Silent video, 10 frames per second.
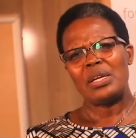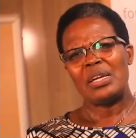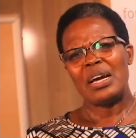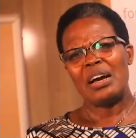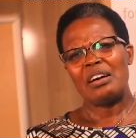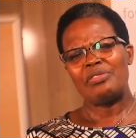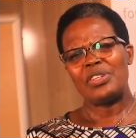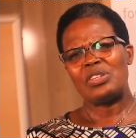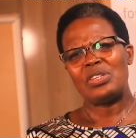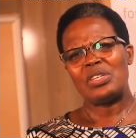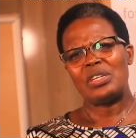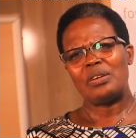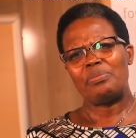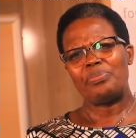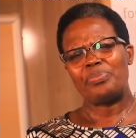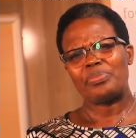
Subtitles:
love and